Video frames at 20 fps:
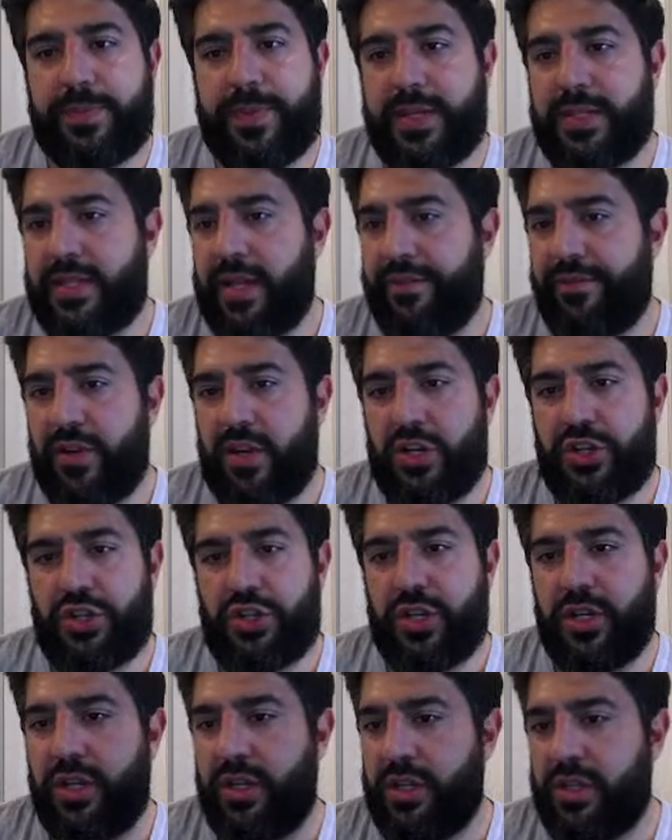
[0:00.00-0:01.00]

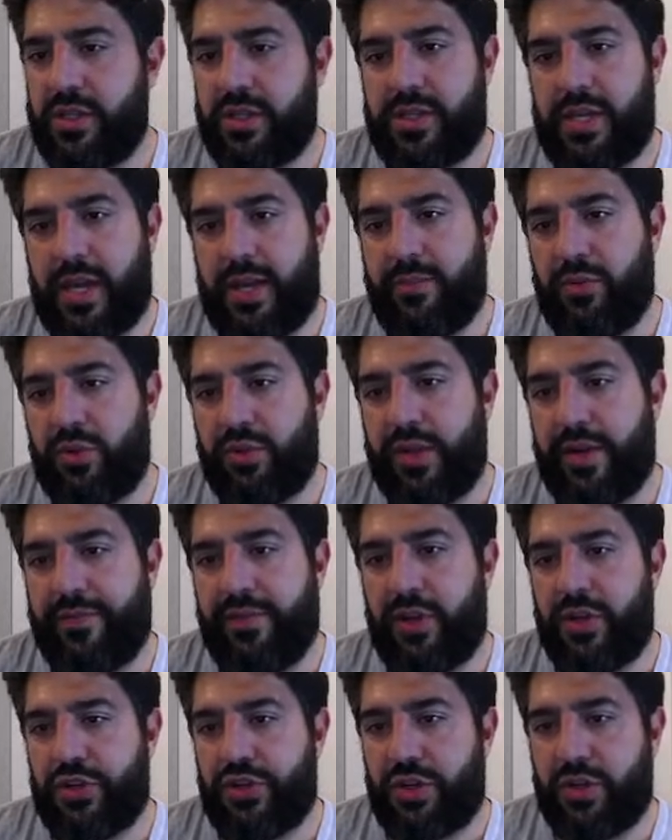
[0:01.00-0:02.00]
definition and table
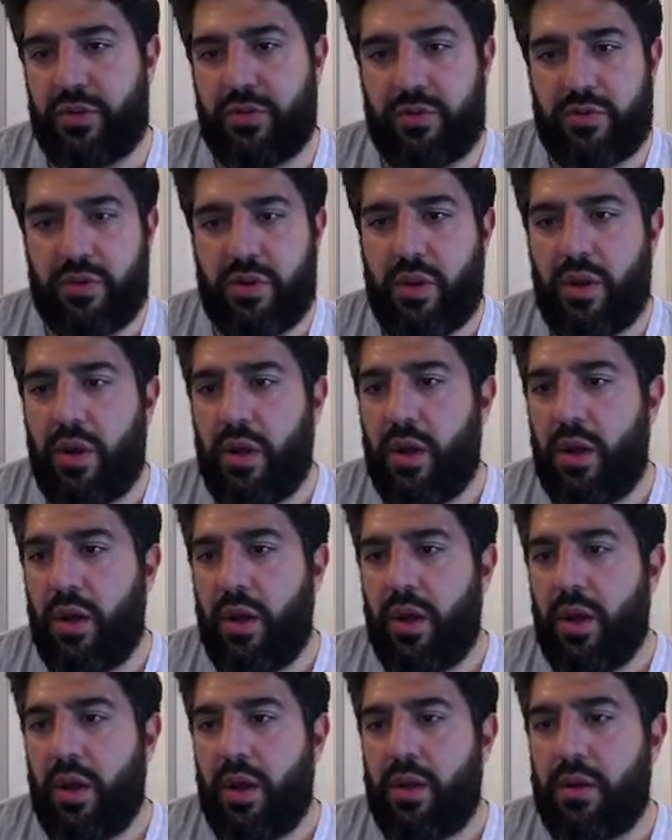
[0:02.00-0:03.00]
definition,
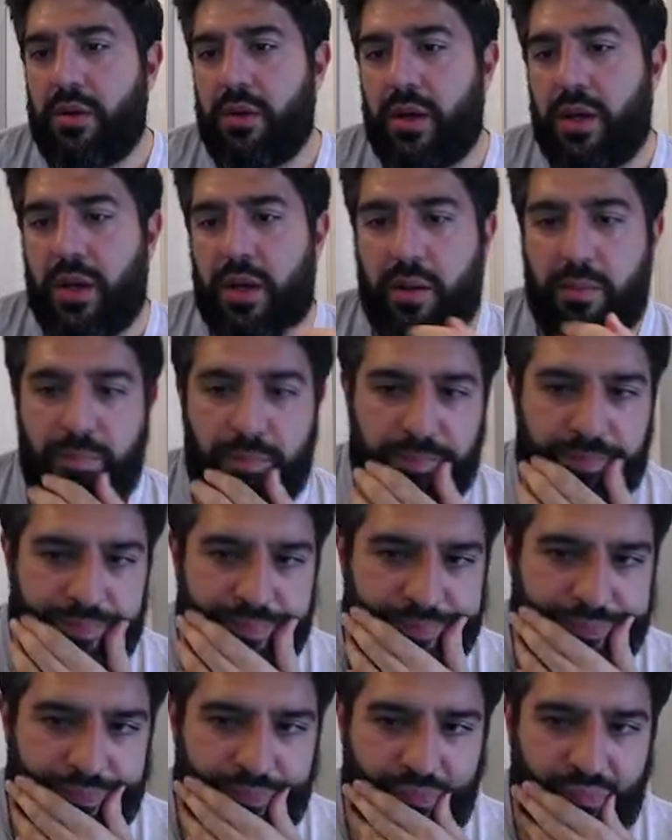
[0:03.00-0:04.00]
and
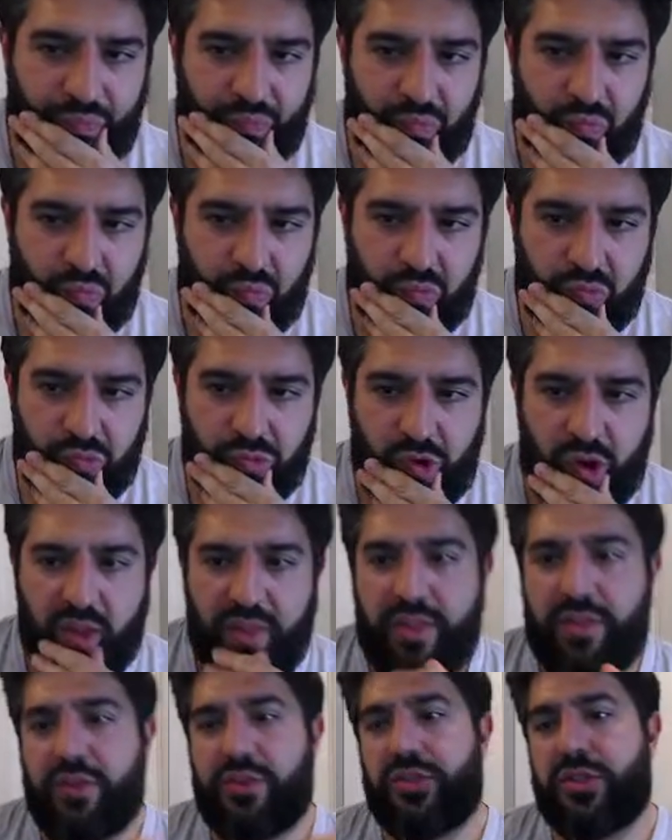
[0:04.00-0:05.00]
then
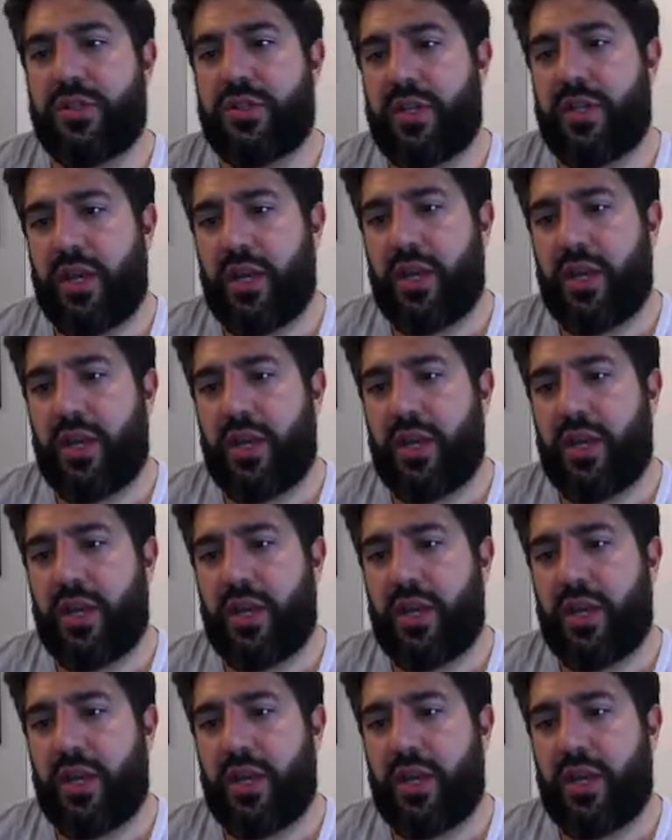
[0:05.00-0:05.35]
there's this like